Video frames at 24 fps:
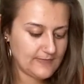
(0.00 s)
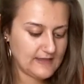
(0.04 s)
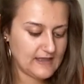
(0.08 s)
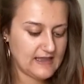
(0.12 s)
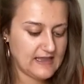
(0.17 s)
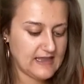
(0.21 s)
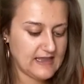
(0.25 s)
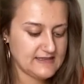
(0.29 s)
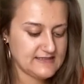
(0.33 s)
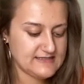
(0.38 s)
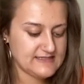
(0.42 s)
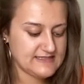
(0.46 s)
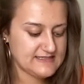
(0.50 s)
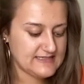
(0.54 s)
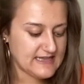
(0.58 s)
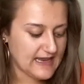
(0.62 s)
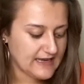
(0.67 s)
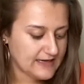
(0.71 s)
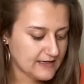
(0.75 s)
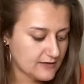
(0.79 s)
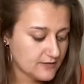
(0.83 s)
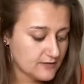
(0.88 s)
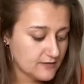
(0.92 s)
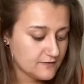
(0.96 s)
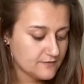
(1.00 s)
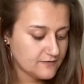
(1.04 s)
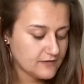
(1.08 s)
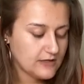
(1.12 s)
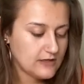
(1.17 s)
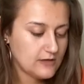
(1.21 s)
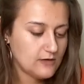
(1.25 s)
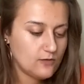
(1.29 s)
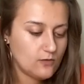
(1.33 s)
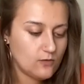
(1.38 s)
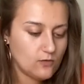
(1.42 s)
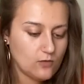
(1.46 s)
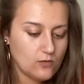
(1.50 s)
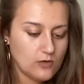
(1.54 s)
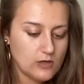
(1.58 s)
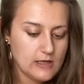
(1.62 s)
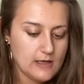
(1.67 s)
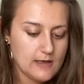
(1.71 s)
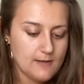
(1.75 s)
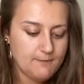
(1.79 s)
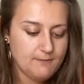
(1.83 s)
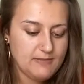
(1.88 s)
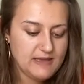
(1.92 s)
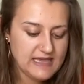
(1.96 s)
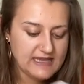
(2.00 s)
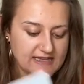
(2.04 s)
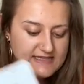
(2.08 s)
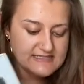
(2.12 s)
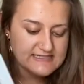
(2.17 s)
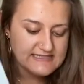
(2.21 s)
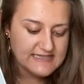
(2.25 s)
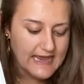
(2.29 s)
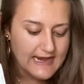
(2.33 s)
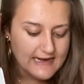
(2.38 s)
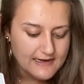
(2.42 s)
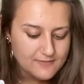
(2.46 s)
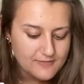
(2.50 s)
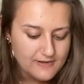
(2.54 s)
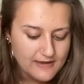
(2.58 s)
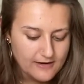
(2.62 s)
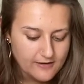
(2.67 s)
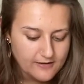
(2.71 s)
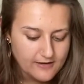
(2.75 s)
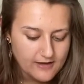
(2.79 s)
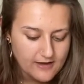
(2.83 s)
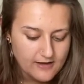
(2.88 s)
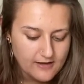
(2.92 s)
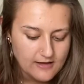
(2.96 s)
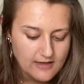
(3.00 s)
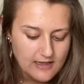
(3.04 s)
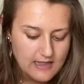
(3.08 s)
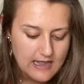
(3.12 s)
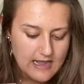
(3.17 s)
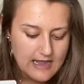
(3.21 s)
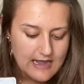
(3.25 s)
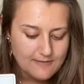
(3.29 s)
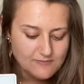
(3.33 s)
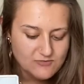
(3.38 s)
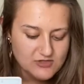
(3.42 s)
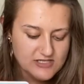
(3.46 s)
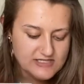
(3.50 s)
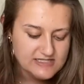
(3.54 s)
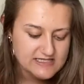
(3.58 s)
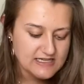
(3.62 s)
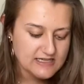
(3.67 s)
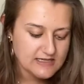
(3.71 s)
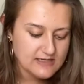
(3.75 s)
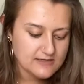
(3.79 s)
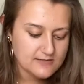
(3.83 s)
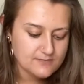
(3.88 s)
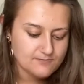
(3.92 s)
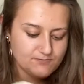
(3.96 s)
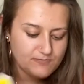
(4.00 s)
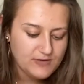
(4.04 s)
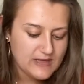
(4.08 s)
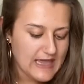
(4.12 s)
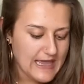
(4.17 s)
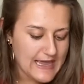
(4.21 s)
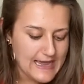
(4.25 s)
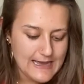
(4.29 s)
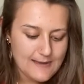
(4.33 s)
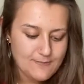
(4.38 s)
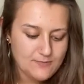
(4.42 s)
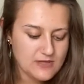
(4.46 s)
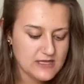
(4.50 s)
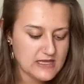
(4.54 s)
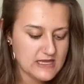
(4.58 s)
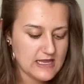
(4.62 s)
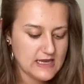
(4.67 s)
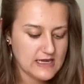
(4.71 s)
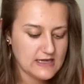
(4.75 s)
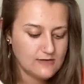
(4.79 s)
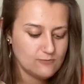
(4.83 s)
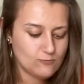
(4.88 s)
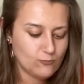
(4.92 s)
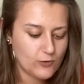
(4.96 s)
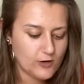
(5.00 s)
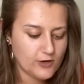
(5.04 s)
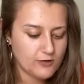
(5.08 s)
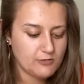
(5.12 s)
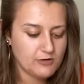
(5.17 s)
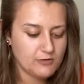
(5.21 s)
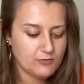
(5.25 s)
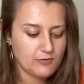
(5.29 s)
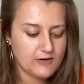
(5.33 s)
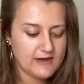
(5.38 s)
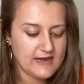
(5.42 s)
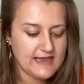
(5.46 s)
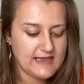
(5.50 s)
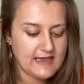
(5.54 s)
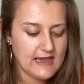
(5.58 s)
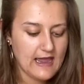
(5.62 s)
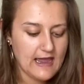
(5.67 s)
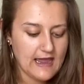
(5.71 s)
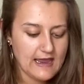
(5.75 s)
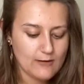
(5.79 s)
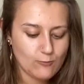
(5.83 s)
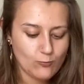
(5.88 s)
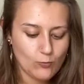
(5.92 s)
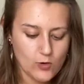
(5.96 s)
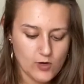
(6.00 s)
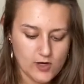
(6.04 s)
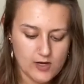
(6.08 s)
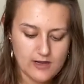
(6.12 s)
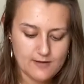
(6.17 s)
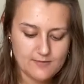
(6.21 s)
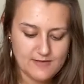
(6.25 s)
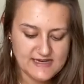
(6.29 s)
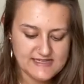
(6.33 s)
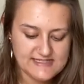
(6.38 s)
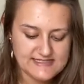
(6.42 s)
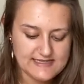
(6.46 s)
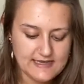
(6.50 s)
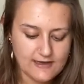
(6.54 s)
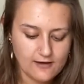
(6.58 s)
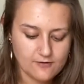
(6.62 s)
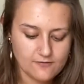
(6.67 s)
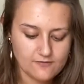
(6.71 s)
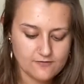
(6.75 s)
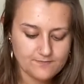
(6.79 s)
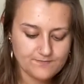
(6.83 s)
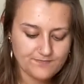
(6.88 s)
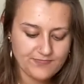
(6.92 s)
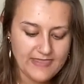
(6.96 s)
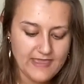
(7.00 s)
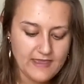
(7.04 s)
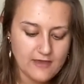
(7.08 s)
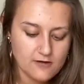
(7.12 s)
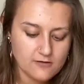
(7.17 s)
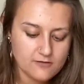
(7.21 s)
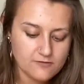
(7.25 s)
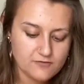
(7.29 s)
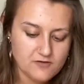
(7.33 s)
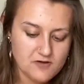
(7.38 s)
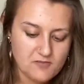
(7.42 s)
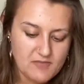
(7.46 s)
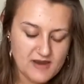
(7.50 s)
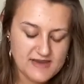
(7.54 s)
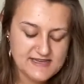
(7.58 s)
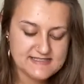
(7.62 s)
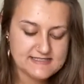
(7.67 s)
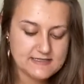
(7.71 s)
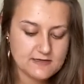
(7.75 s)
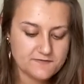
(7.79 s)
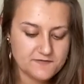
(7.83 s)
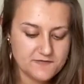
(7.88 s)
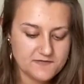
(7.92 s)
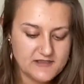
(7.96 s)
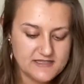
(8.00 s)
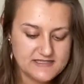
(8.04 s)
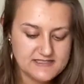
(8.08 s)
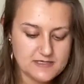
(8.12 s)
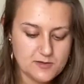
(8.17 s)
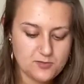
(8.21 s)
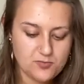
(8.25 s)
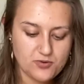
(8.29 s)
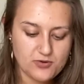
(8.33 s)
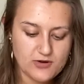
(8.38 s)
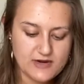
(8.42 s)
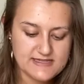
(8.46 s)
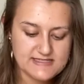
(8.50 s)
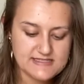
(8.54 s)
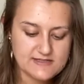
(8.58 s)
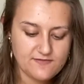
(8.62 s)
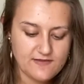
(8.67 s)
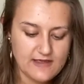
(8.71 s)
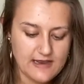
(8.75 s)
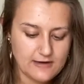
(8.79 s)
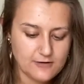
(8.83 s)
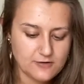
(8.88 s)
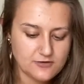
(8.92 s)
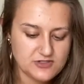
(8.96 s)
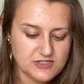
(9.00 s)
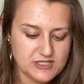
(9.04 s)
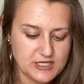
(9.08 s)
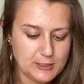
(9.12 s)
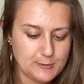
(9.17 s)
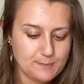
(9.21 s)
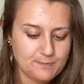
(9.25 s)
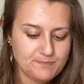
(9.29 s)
Instead of being sad about it, I'm just gonna be happy and work with what I got and work on myself. Free myself of this oppressive energy.